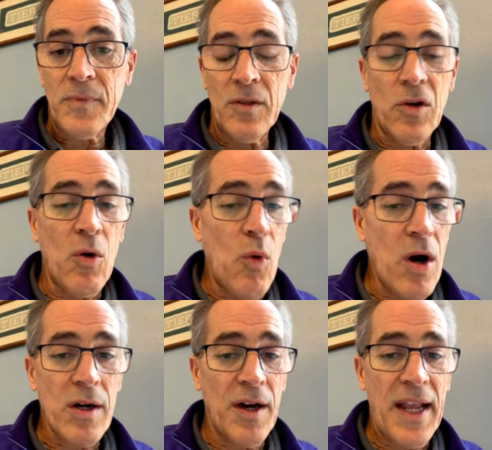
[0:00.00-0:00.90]
or a
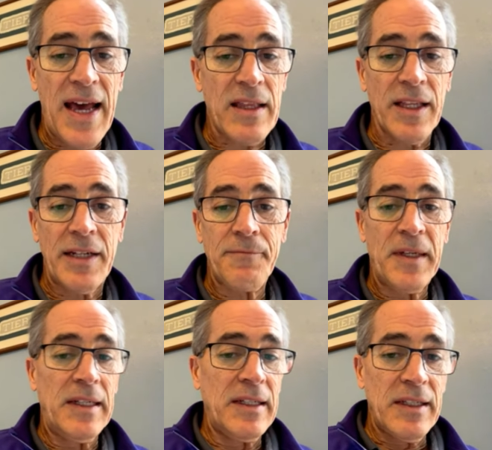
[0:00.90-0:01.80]
walk-on athlete.
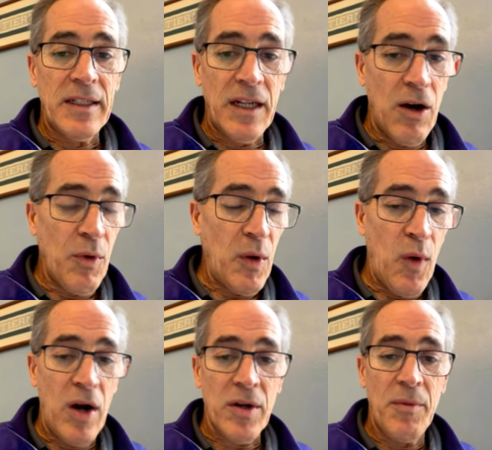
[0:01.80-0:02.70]
You know, we
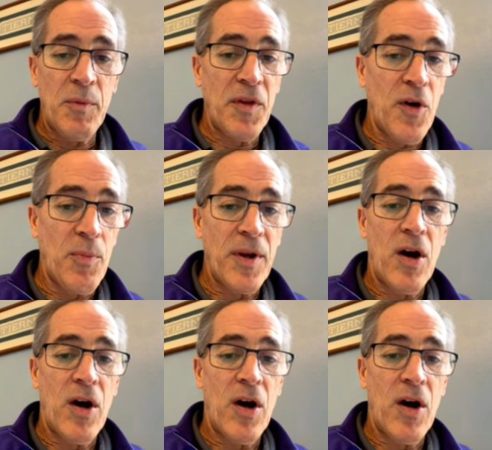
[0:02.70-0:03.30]
welcomed them with open